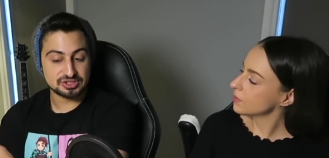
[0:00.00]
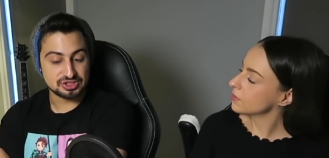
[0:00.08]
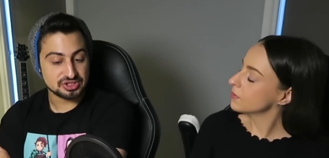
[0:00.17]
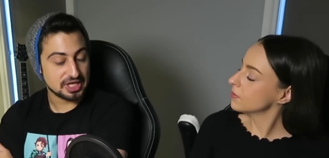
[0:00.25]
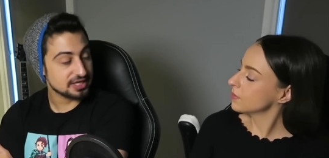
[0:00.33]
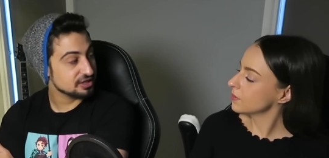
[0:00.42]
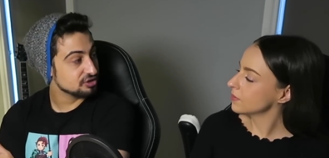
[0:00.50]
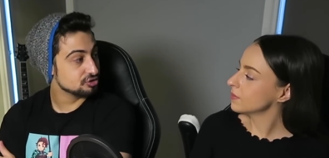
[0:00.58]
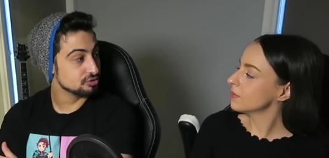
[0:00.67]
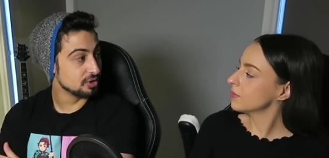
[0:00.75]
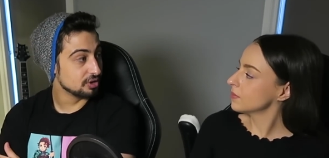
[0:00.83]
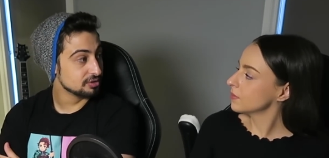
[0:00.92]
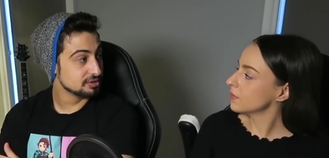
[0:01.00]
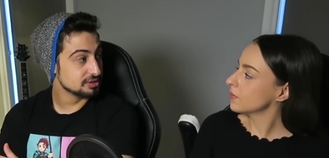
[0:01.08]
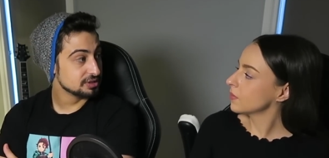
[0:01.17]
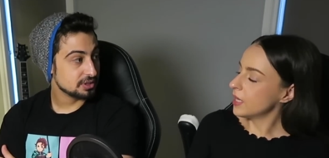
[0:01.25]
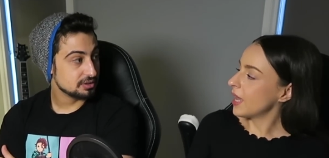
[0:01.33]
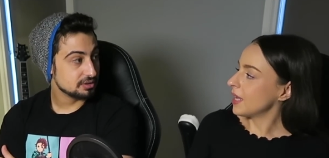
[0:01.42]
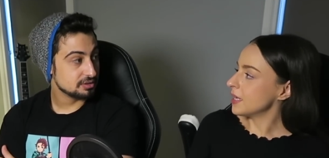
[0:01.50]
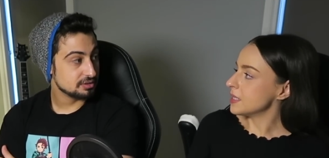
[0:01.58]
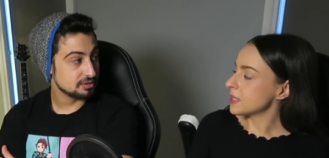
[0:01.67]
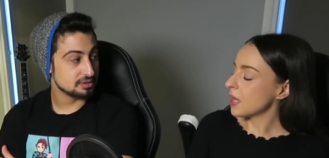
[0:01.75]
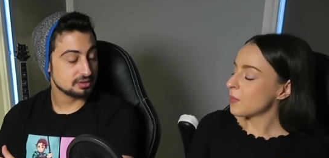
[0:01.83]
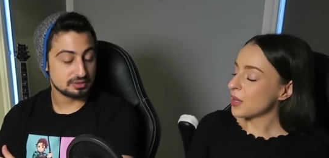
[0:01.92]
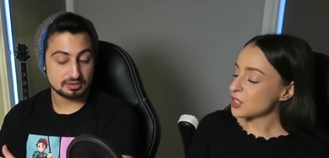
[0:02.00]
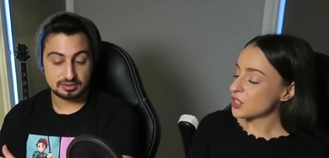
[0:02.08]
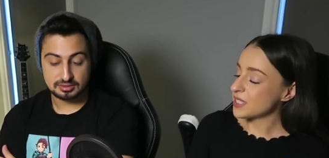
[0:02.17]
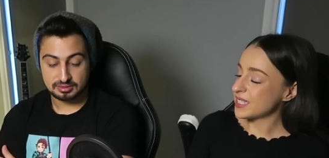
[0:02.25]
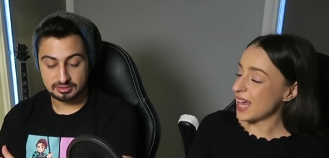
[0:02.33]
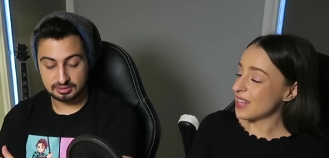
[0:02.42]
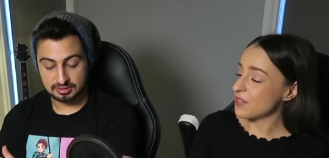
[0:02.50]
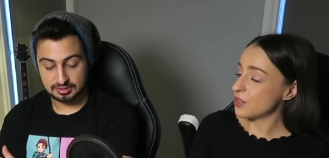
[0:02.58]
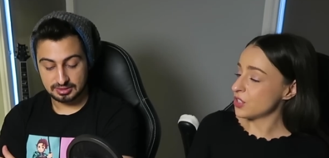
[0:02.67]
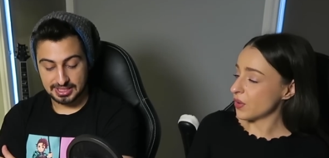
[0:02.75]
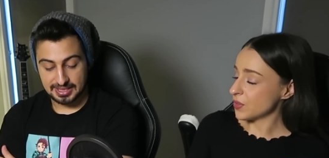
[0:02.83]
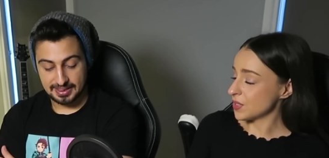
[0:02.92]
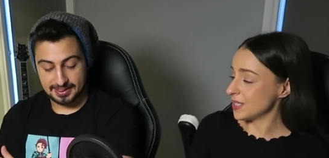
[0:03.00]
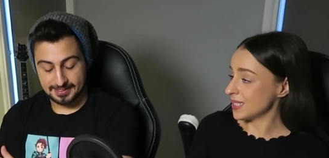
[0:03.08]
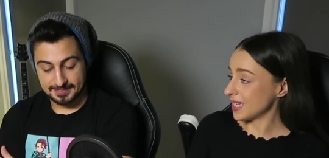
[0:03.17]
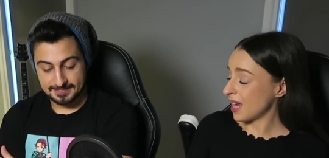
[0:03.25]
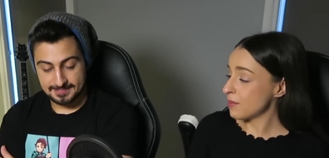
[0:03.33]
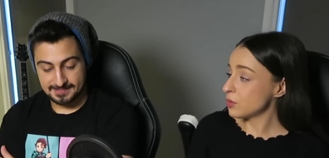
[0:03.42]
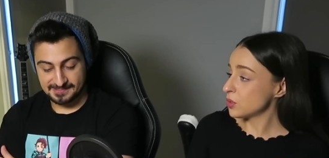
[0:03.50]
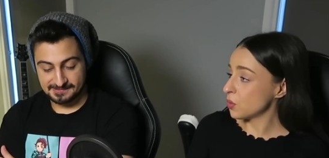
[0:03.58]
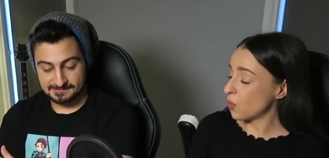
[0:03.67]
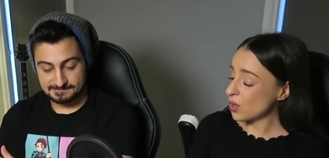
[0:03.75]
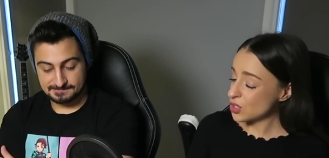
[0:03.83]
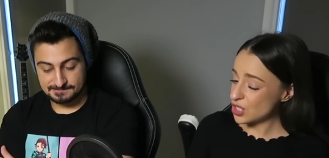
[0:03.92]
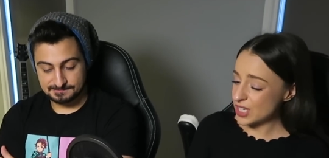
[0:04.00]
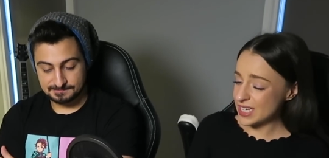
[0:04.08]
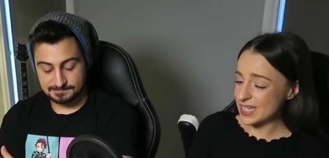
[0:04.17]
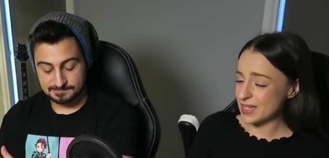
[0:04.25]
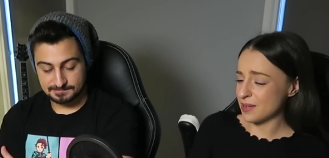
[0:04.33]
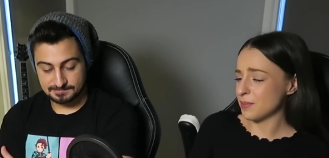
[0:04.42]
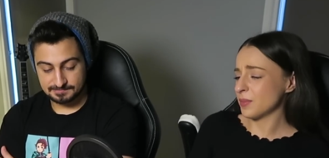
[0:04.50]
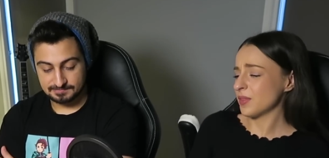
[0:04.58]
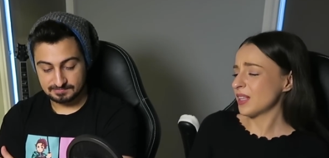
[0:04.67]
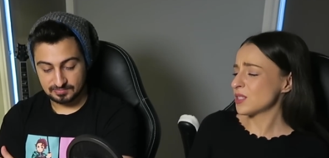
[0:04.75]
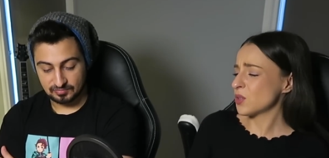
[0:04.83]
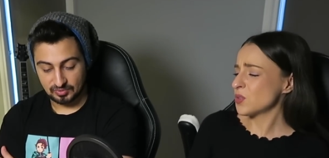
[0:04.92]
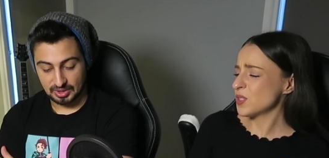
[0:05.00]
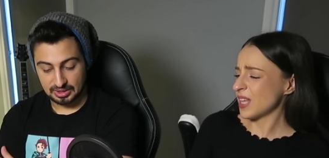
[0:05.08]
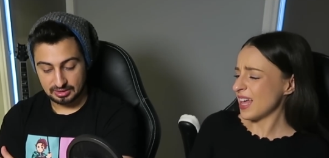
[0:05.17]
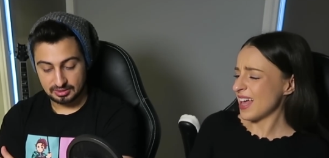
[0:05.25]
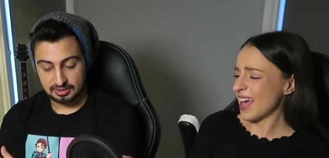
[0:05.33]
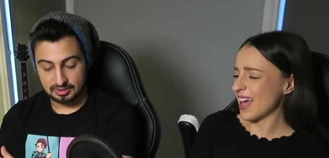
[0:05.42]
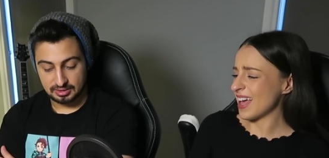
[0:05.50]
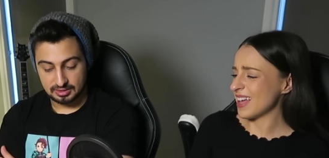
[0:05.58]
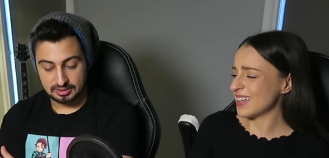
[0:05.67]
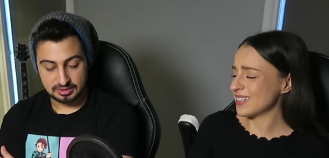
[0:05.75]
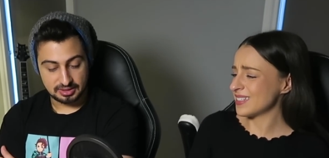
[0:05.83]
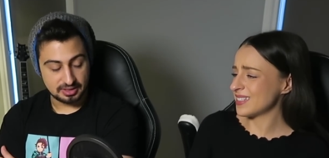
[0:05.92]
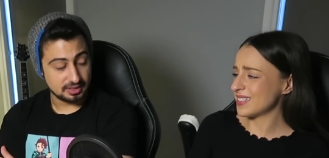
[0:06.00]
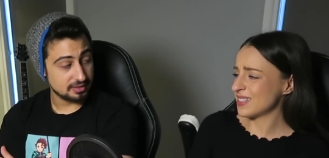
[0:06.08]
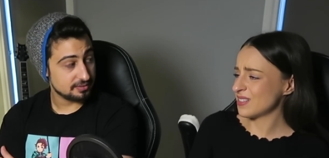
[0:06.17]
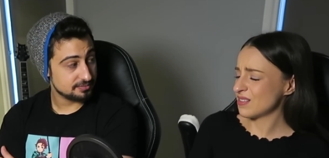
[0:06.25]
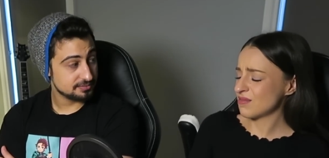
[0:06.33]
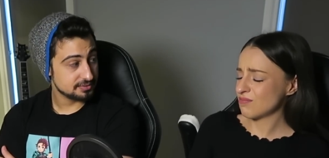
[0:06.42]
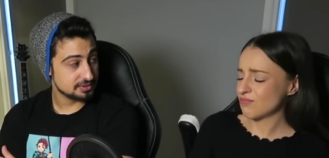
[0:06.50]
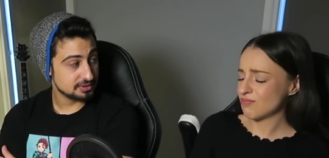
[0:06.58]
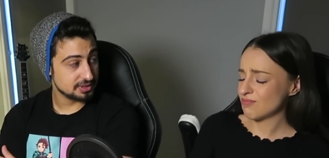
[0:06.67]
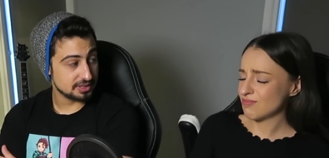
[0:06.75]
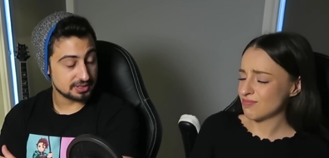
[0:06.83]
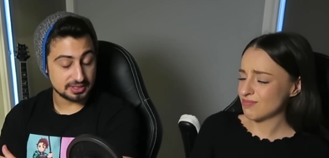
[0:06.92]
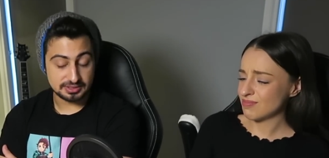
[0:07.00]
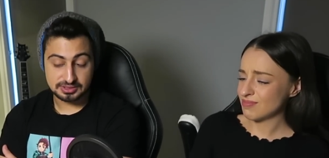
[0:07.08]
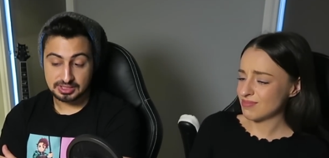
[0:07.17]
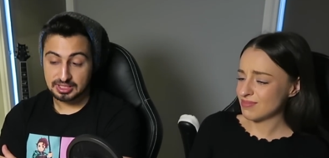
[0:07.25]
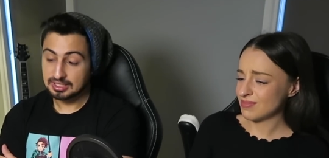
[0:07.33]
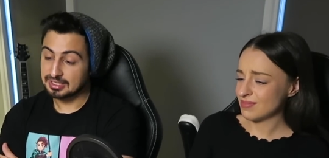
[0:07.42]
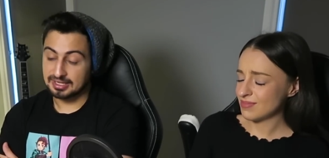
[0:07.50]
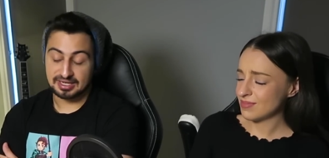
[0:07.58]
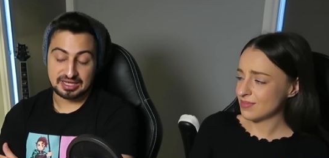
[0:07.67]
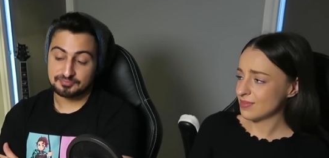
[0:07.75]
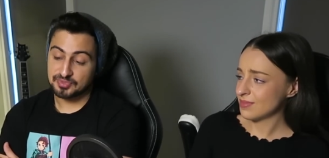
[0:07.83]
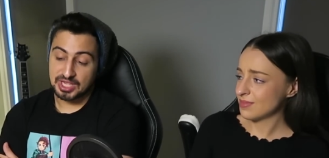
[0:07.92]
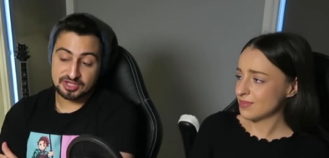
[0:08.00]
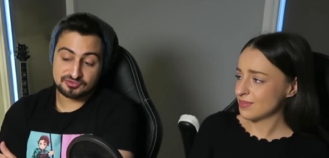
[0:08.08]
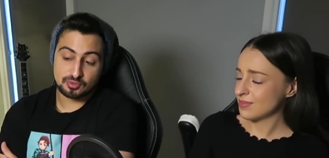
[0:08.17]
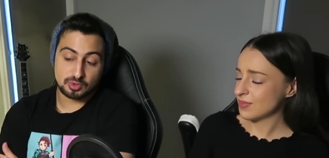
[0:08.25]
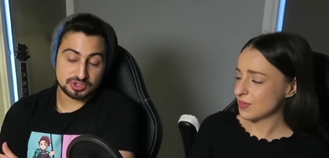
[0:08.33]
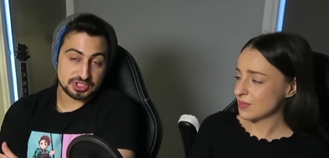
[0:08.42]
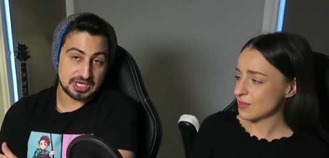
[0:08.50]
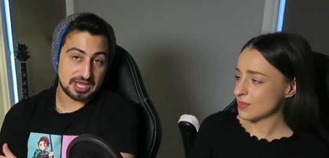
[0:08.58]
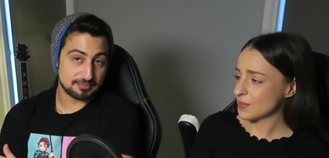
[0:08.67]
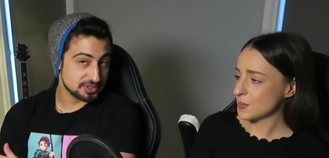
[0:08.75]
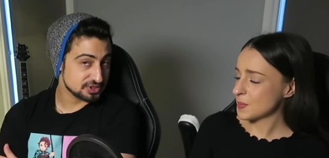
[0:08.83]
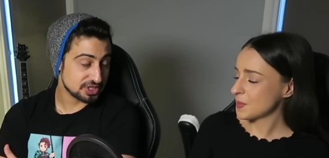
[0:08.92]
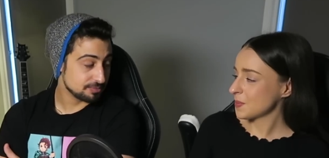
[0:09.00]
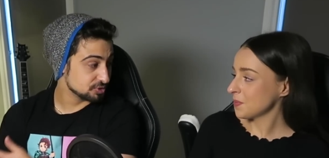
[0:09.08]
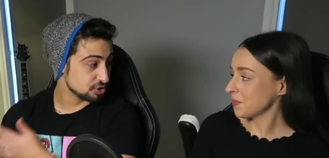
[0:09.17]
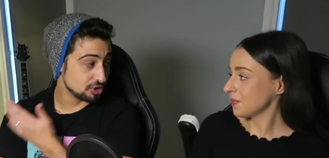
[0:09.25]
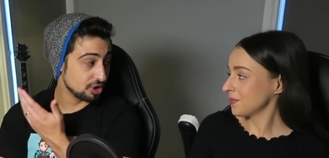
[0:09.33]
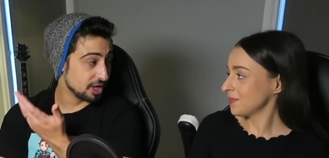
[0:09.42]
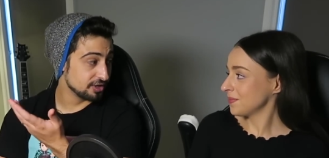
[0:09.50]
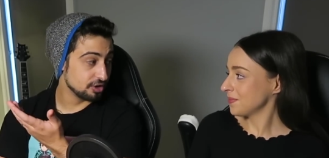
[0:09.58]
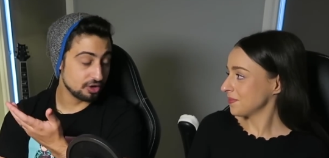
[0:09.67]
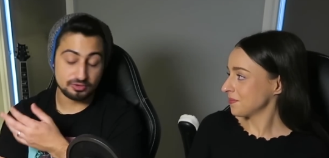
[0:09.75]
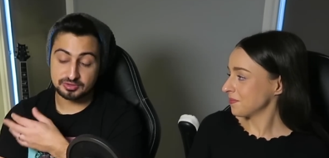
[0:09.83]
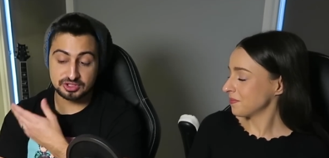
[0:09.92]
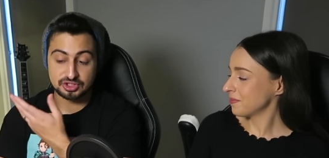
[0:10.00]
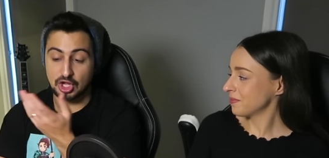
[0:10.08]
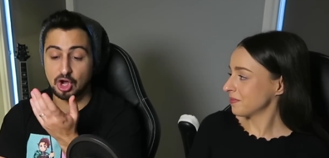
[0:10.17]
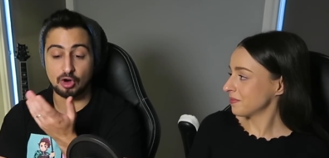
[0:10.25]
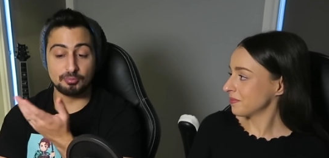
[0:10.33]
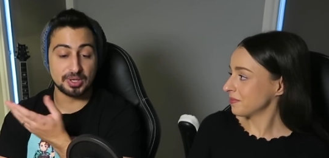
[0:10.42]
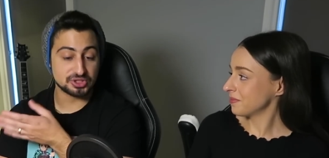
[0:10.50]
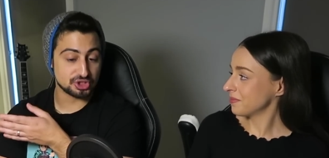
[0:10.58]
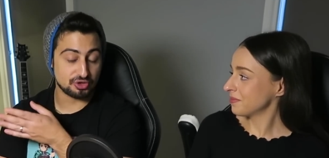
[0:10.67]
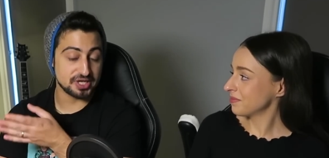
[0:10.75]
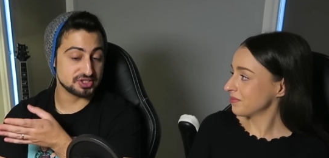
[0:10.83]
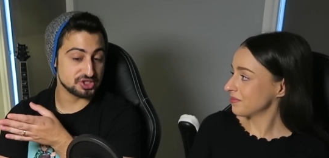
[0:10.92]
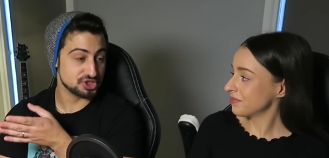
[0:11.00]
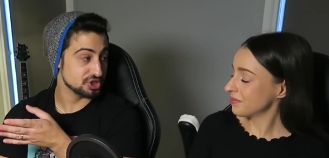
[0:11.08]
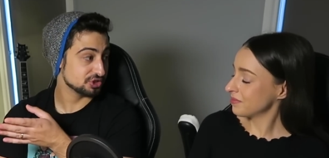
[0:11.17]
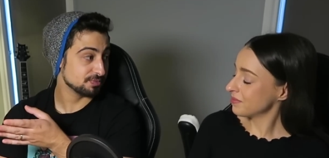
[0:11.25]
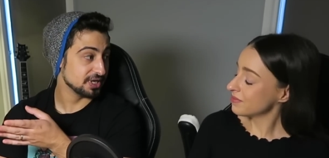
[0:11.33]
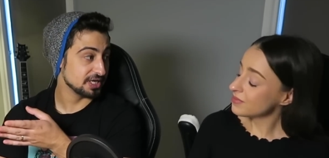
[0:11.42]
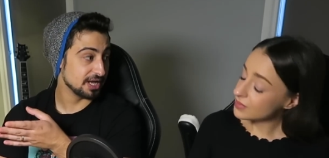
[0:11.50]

Speaker 1: he's just taking too long. Yeah, he is. And I'm actually sad that Genos isn't able to watch him. That's so sad.
Speaker 2: Yeah, yeah, it is. As for what's going to happen this episode, I don't know. Just a whole bunch of crazy shit's been